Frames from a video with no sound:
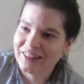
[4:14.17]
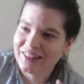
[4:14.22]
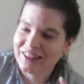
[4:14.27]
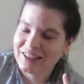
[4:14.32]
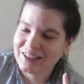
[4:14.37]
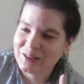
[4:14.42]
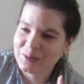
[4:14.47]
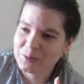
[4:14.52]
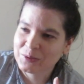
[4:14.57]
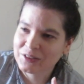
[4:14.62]

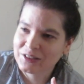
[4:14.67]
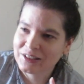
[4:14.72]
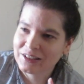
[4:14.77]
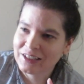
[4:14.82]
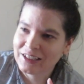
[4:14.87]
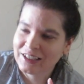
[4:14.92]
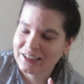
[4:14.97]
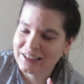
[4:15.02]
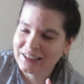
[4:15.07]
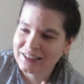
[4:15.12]
this one
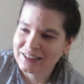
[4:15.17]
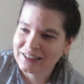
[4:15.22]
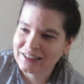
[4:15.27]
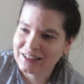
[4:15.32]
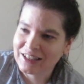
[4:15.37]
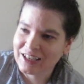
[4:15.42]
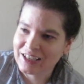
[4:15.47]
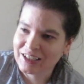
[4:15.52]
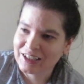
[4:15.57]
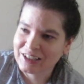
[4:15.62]
is
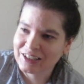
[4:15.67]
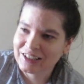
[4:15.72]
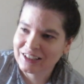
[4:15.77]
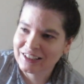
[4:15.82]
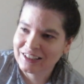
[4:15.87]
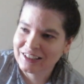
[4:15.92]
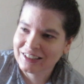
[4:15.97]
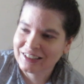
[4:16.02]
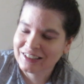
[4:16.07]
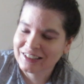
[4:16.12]
like,
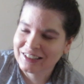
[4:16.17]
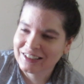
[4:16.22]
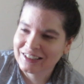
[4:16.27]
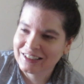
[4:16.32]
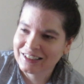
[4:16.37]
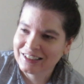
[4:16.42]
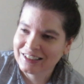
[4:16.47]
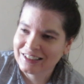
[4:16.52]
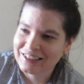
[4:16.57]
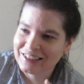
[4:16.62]

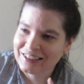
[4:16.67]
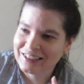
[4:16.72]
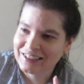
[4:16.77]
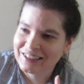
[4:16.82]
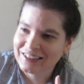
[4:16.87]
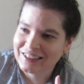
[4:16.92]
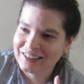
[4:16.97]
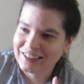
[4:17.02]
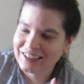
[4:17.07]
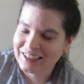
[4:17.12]

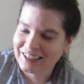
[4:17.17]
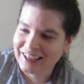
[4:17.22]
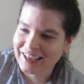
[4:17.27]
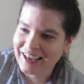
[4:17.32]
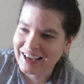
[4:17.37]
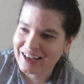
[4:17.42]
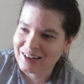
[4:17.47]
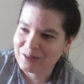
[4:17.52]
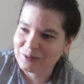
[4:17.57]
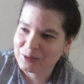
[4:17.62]

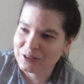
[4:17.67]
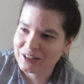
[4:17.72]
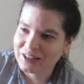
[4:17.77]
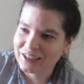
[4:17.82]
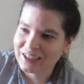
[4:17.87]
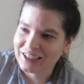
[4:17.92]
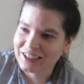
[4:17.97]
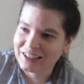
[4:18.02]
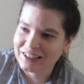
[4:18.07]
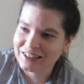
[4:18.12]
again with
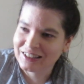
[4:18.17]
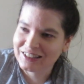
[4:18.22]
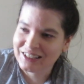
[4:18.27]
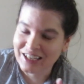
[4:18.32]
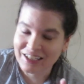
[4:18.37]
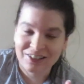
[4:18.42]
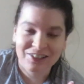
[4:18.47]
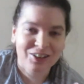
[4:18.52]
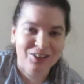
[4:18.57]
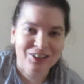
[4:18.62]
like
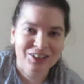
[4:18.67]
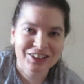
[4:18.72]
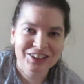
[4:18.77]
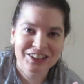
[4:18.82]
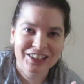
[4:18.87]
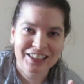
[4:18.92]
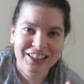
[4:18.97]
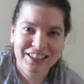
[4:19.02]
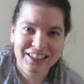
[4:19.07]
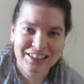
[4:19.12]

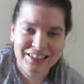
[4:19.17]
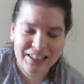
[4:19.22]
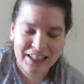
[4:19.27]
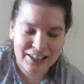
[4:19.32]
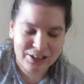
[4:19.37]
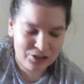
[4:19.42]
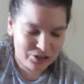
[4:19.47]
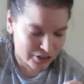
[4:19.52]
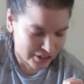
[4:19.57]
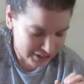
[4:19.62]
technology, it's
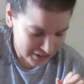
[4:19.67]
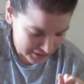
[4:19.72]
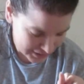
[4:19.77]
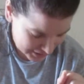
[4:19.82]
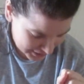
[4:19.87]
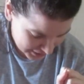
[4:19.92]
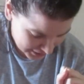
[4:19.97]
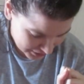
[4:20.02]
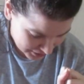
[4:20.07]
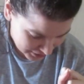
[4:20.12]
like trying to
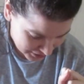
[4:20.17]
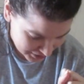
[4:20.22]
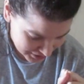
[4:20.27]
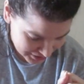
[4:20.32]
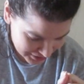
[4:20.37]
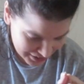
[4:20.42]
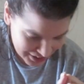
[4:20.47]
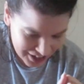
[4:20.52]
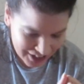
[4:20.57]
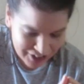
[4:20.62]
kill
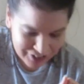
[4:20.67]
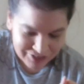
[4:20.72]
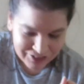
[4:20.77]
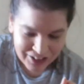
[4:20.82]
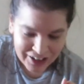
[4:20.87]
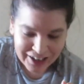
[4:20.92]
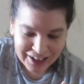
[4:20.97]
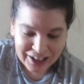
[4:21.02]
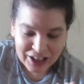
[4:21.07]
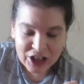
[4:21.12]
us,
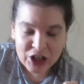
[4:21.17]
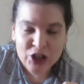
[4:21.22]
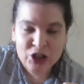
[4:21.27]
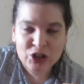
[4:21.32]
right?